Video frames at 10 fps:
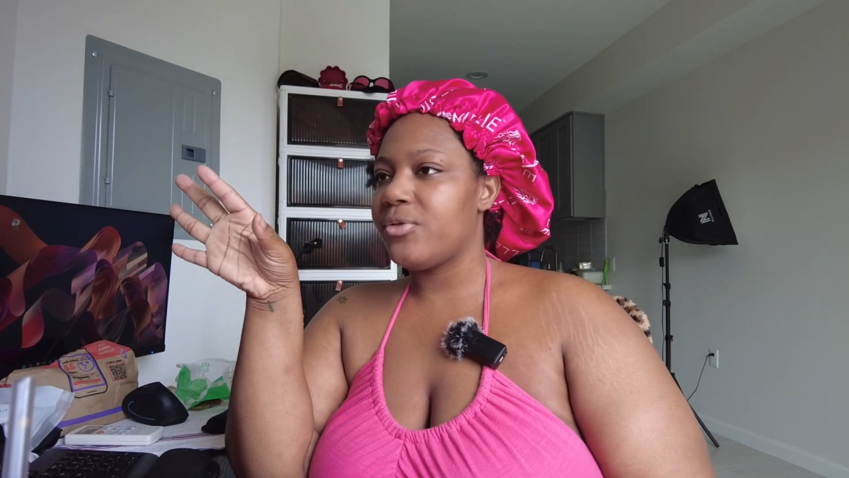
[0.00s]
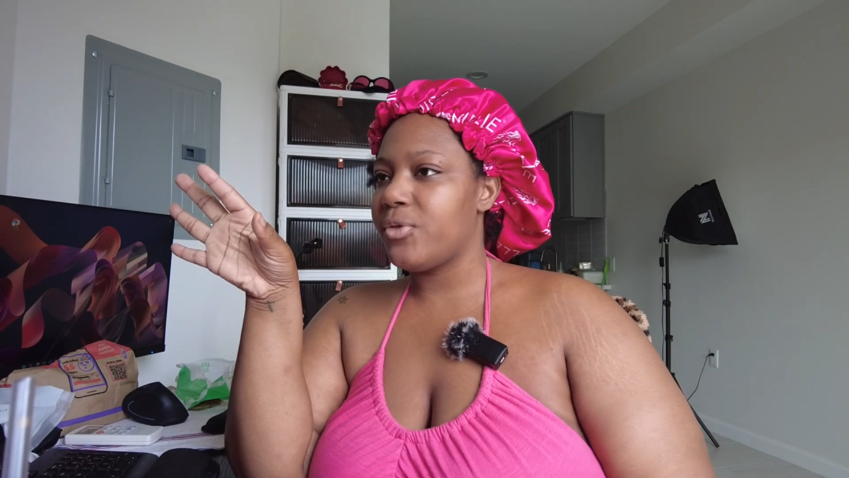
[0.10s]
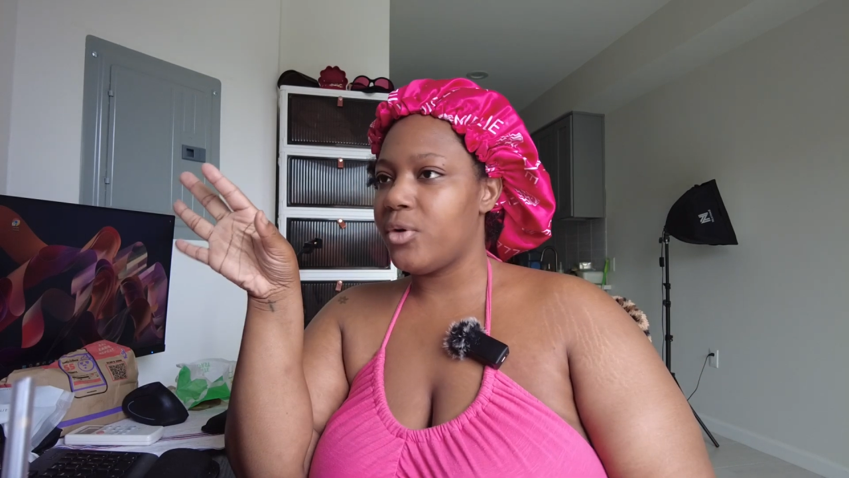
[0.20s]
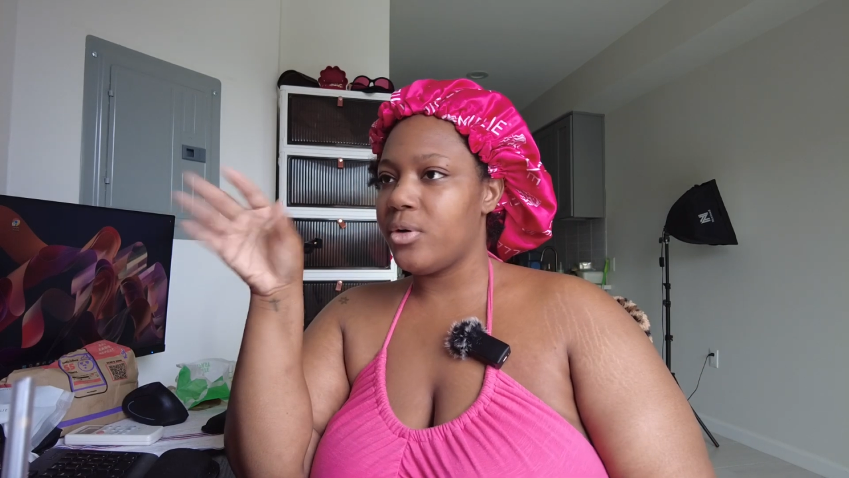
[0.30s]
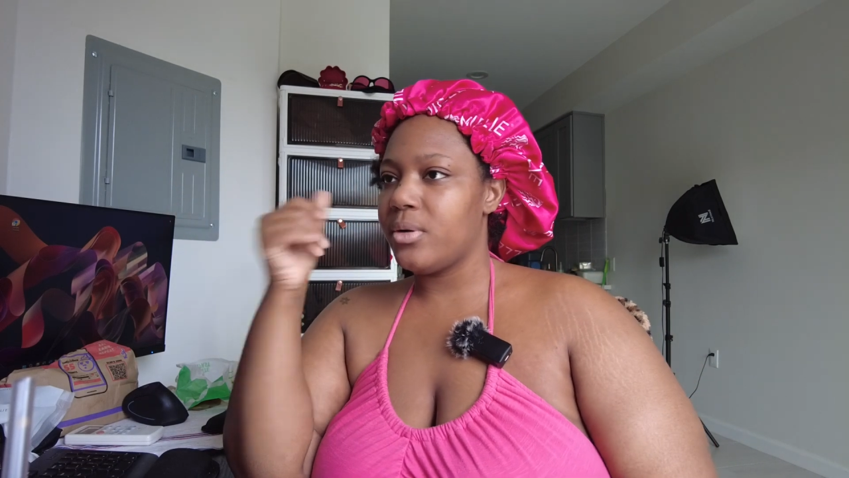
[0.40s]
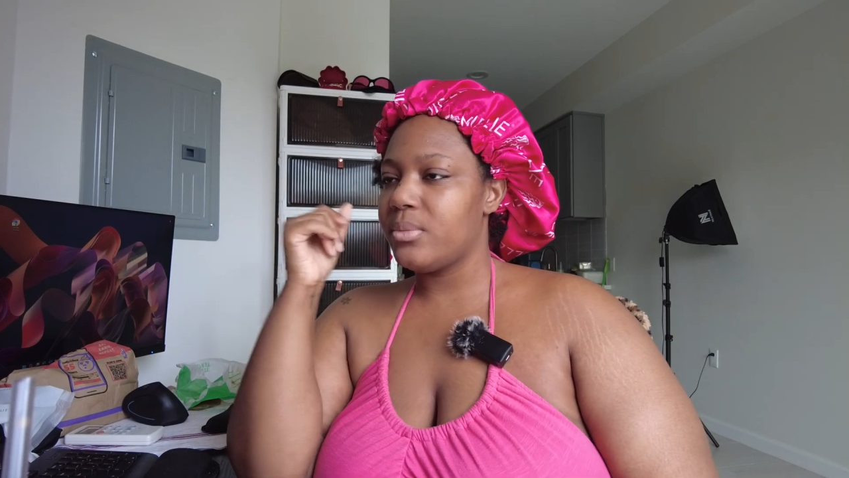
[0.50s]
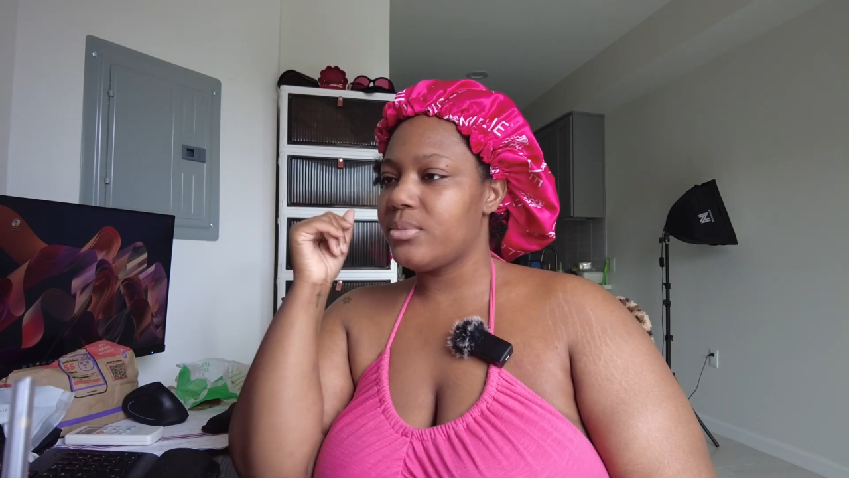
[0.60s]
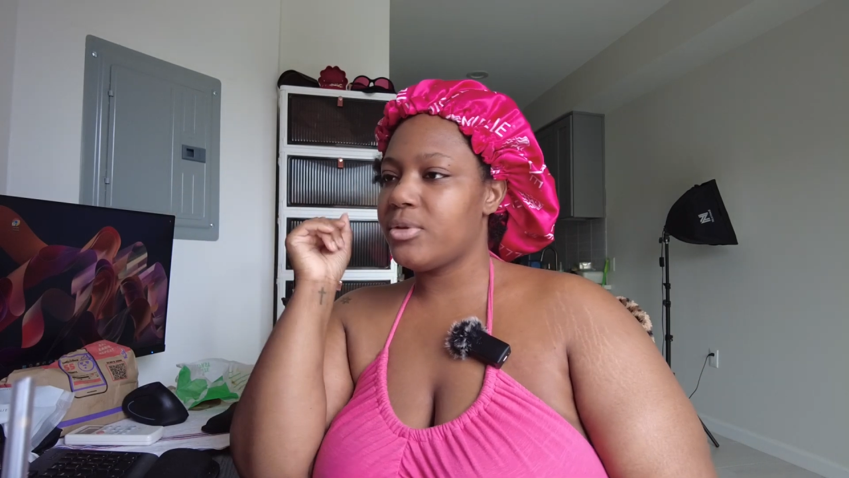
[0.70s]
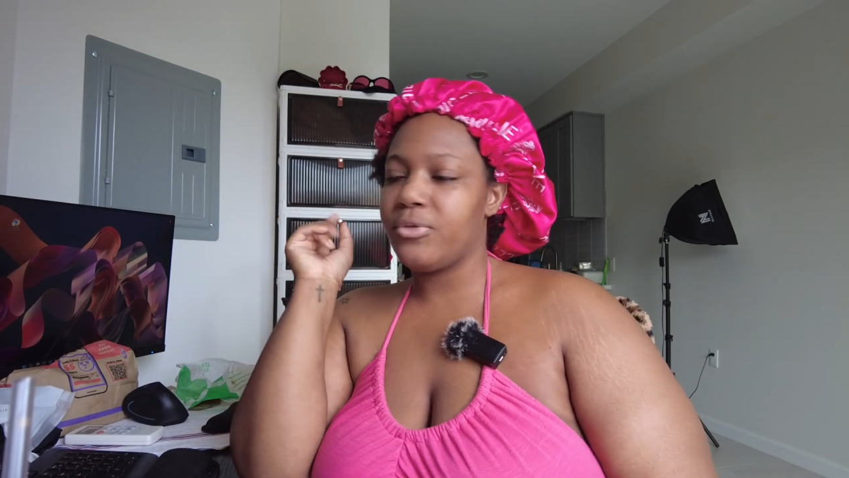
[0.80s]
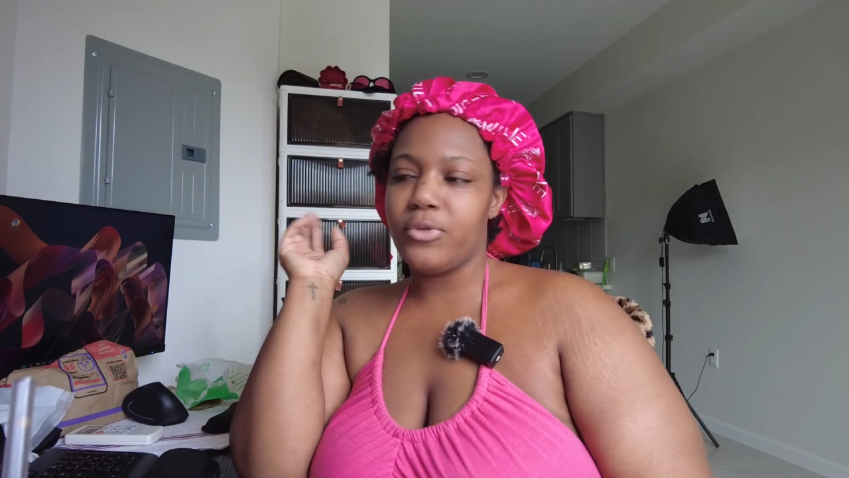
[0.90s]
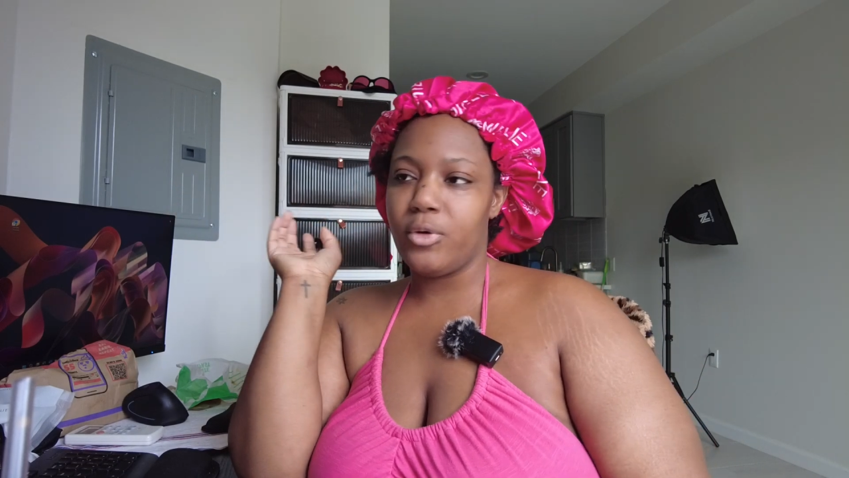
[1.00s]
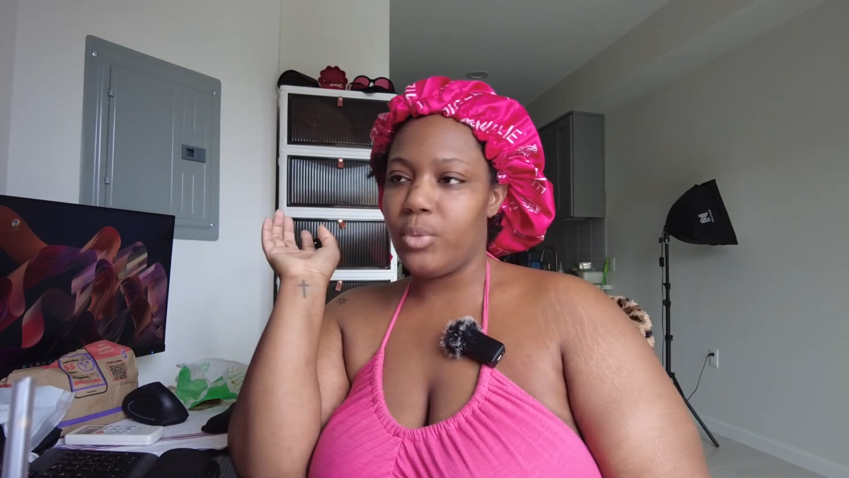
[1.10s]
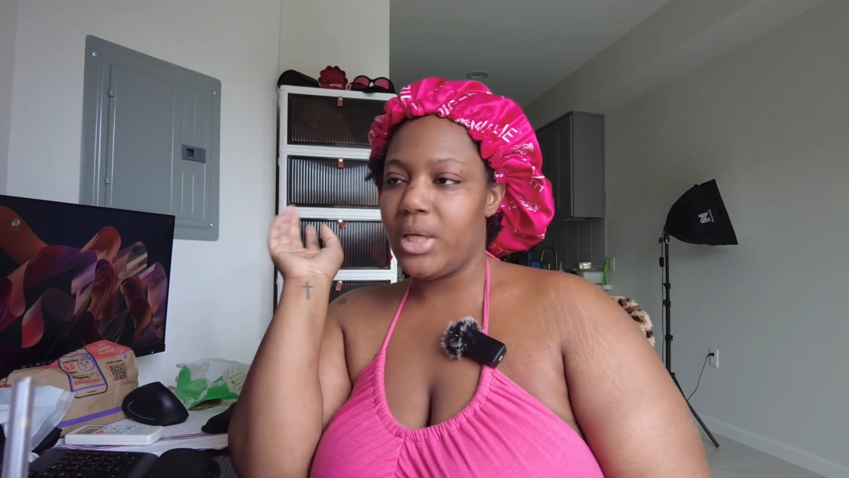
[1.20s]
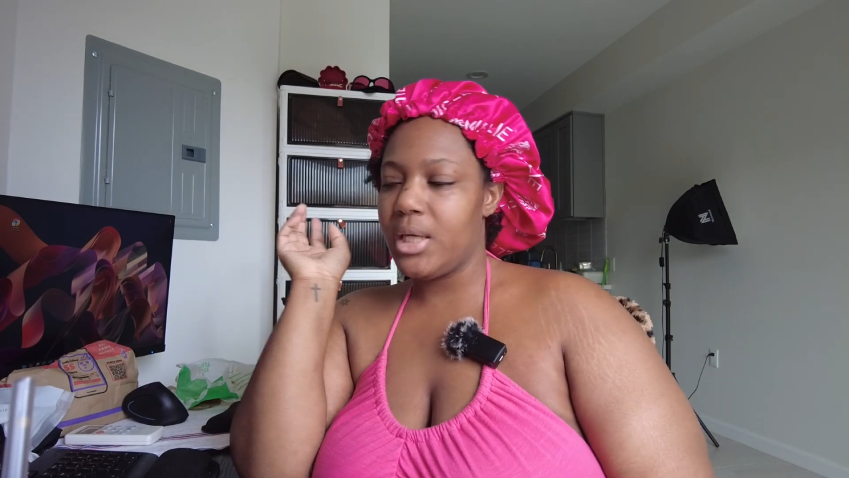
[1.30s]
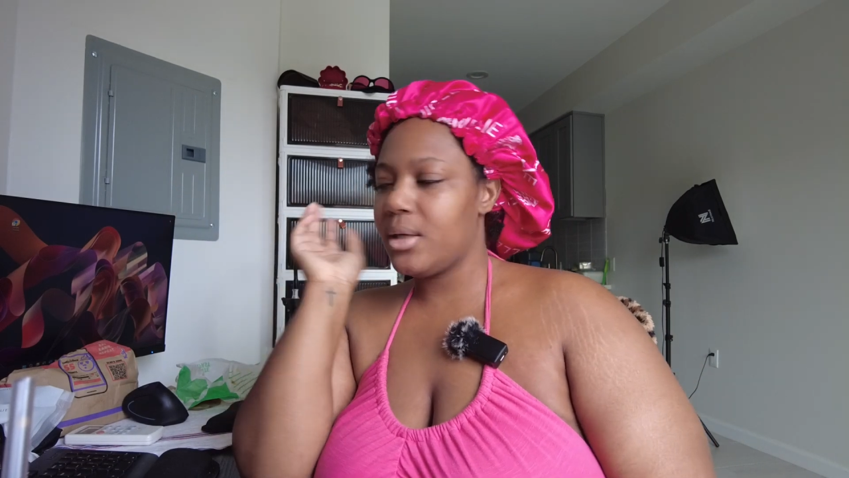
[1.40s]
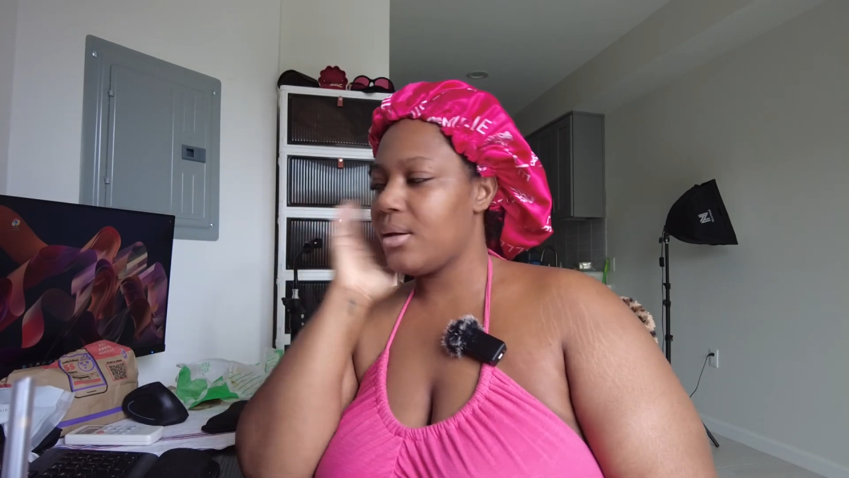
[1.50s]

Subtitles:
full week